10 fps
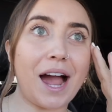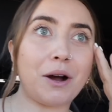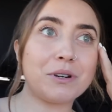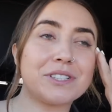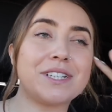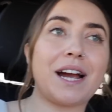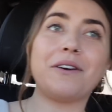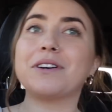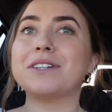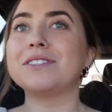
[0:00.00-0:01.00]
hours and
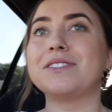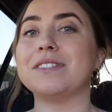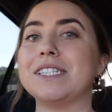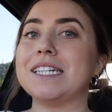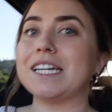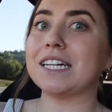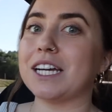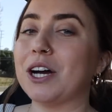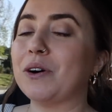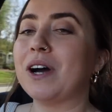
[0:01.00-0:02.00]
hours. Did not
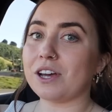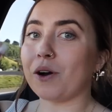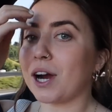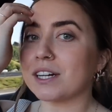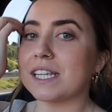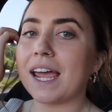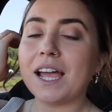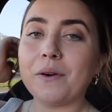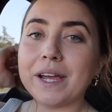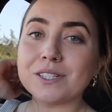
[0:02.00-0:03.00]
know. So our
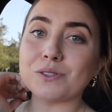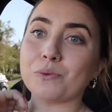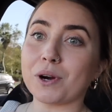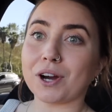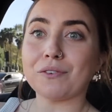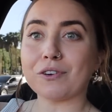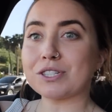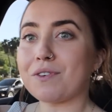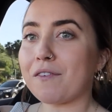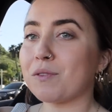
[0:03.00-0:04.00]
takeaways were,
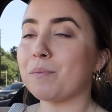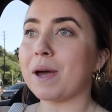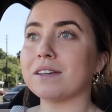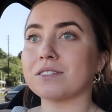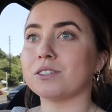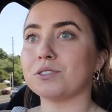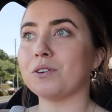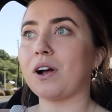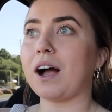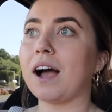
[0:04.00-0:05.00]
first of all, from the pest
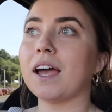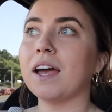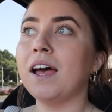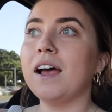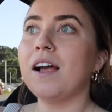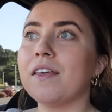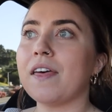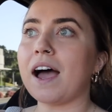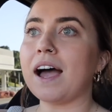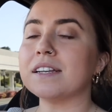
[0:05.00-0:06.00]
control guy,
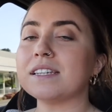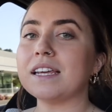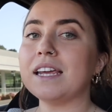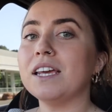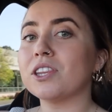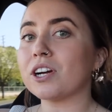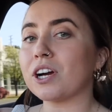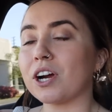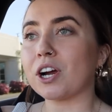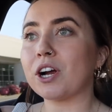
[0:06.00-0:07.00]
that
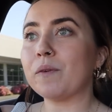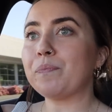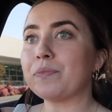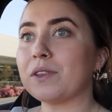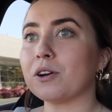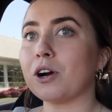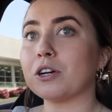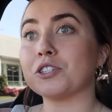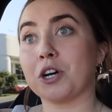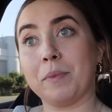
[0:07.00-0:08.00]
either there
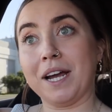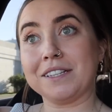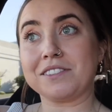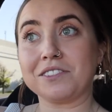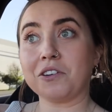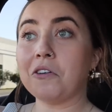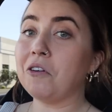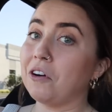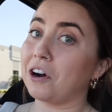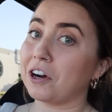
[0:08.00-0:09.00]
are termites
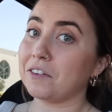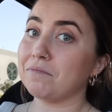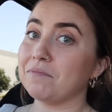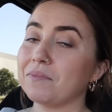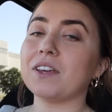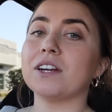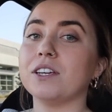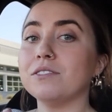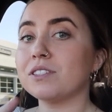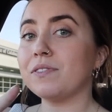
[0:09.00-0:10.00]
or there
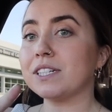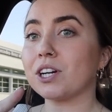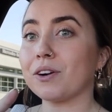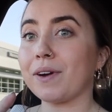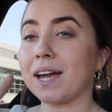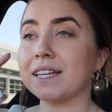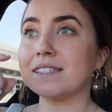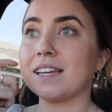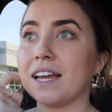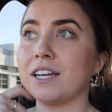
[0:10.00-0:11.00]
used to be
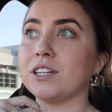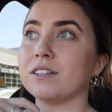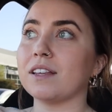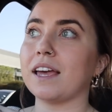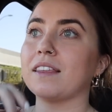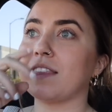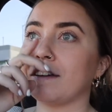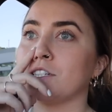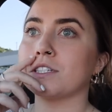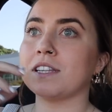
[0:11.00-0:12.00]
termites and like
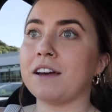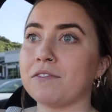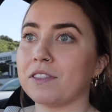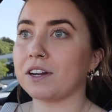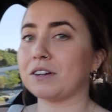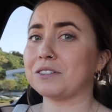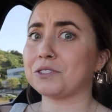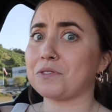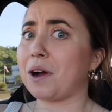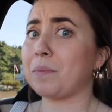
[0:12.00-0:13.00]
they just left their
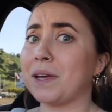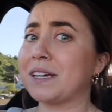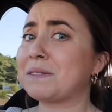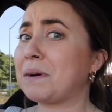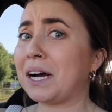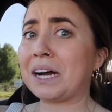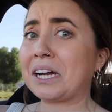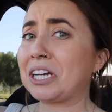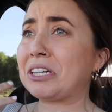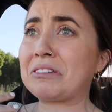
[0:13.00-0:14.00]
droppings
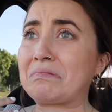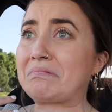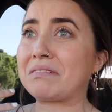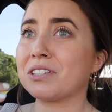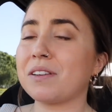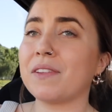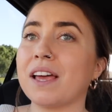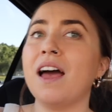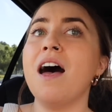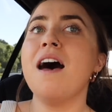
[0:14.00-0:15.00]
behind or
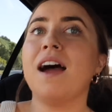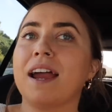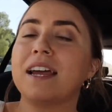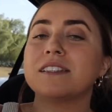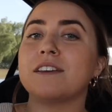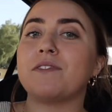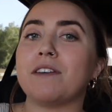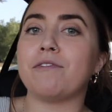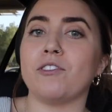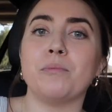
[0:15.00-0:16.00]
something. I guess if
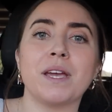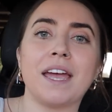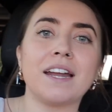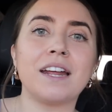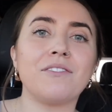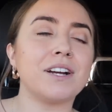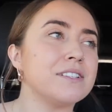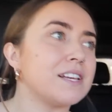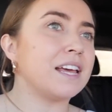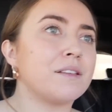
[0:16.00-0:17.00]
they fumigated, what do
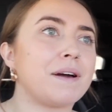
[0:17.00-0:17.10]
you say, in the